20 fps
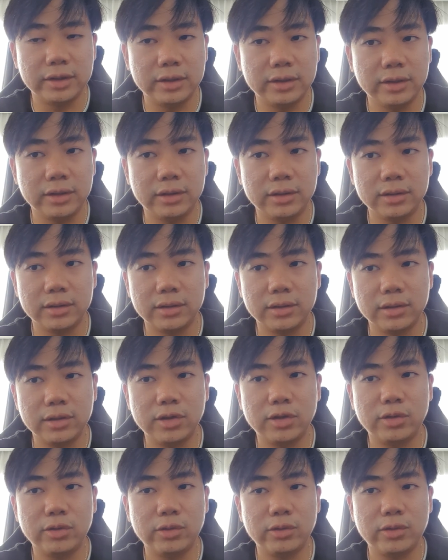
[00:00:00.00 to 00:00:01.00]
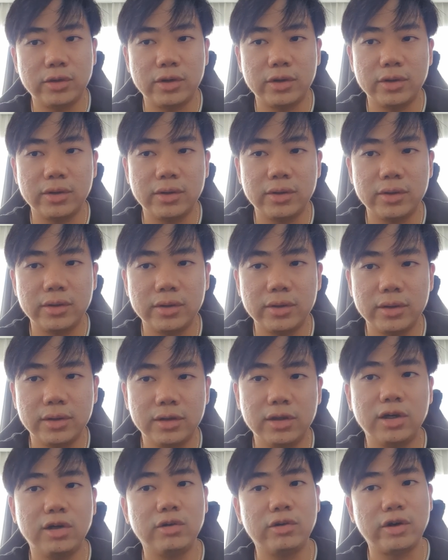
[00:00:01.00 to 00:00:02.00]
In the law
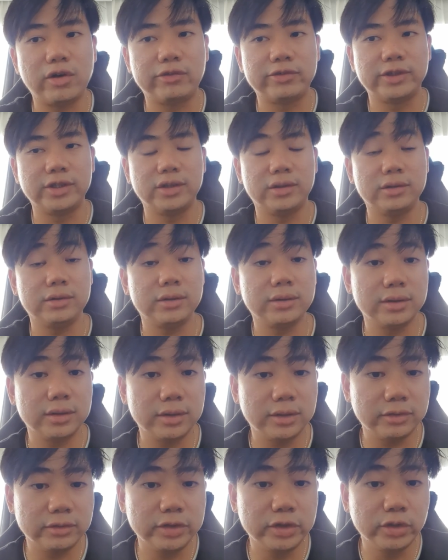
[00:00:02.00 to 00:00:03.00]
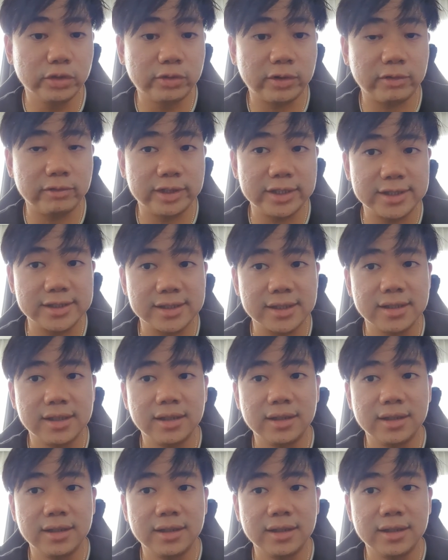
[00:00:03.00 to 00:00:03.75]
of the Newfoundland,